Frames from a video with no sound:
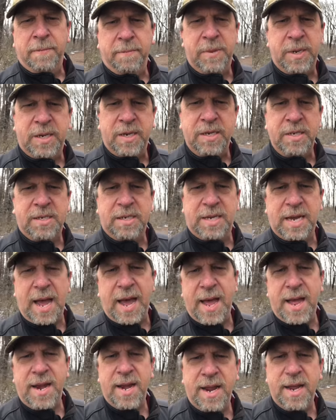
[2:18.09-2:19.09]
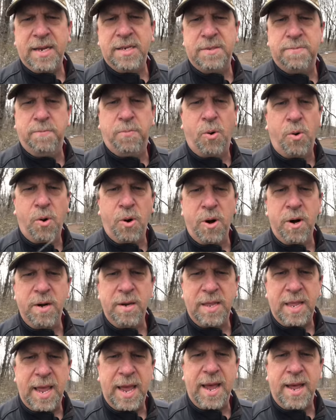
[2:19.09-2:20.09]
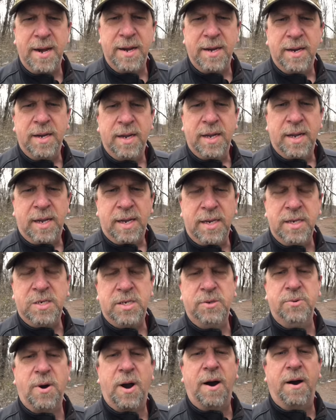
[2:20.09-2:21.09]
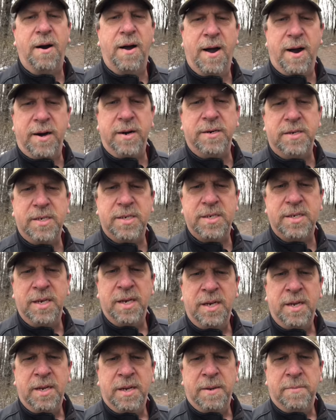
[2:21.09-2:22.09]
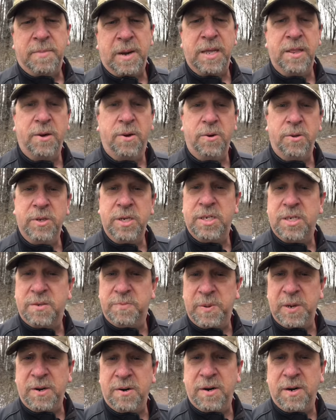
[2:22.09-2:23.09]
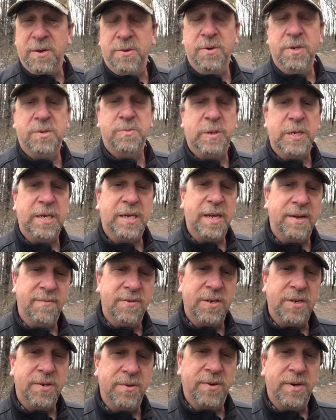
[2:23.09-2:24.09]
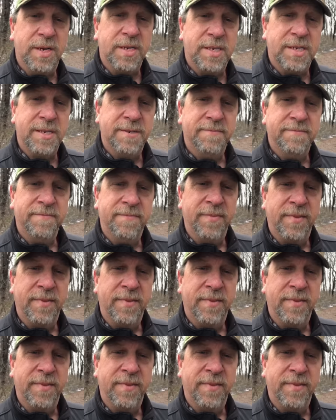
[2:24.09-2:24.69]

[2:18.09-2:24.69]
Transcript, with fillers: because God has poured that into our hearts by the Holy Spirit who has been given to us.